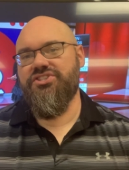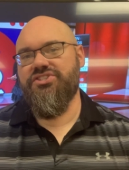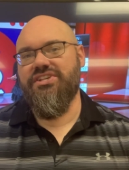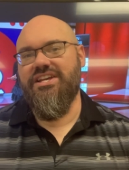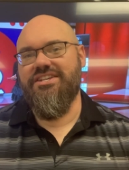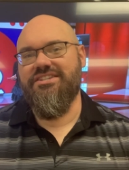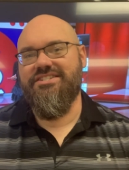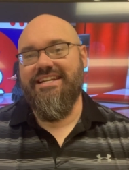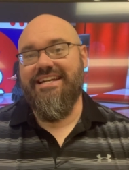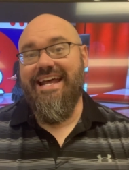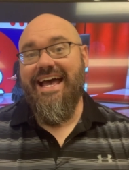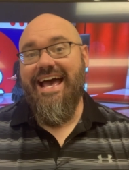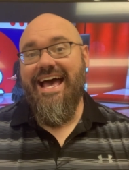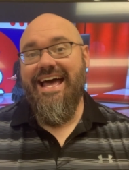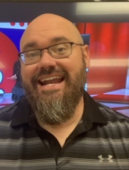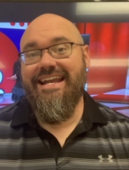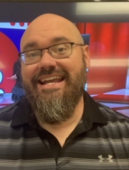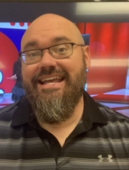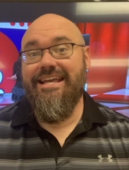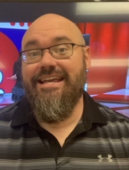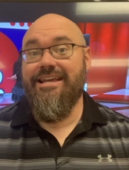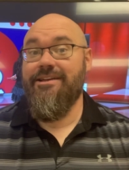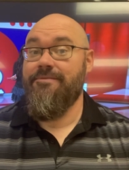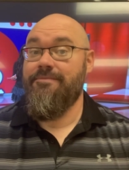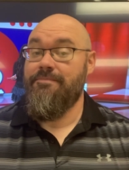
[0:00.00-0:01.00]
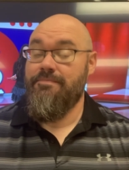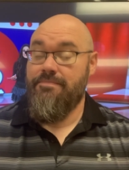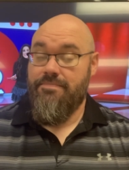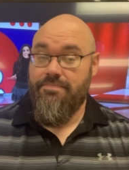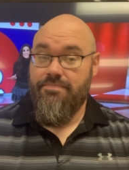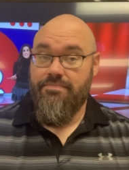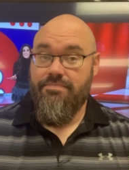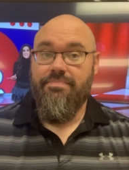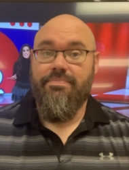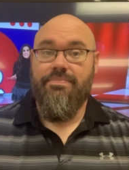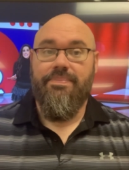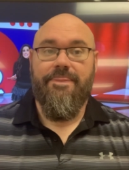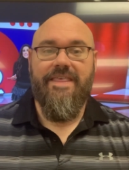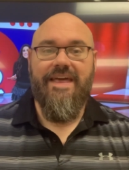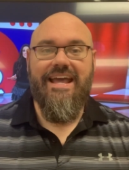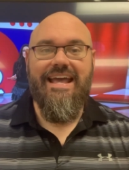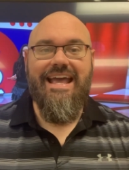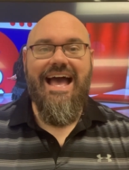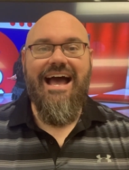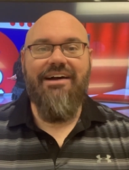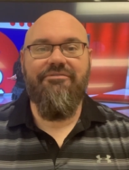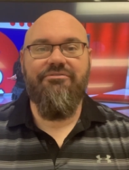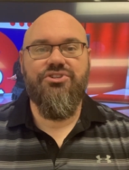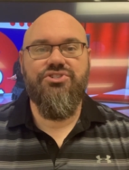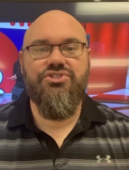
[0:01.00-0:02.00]
Cincinnati, they
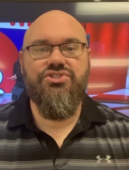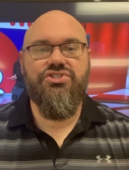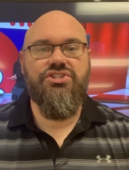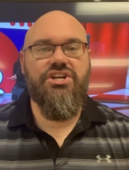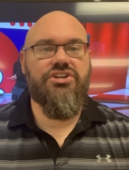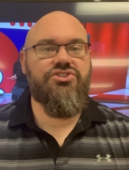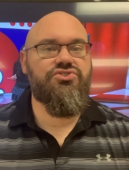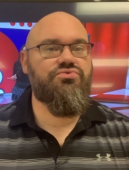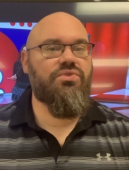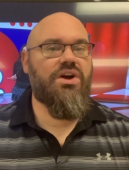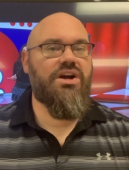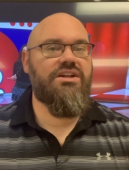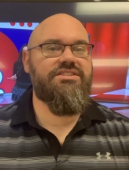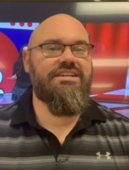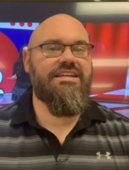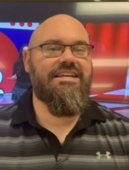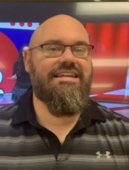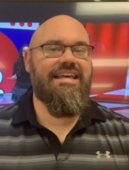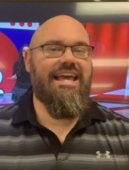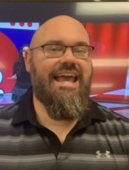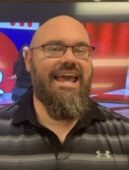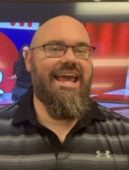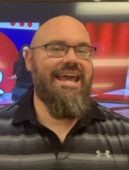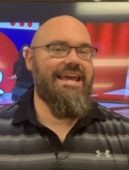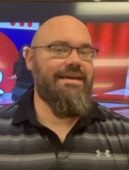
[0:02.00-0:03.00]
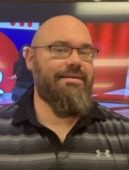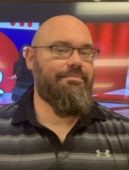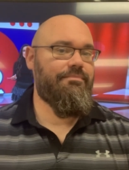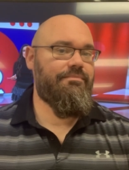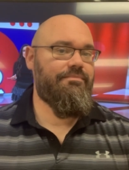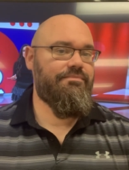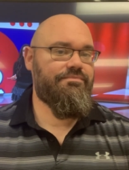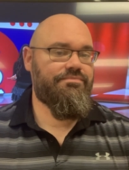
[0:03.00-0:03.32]
averaged six runs a game.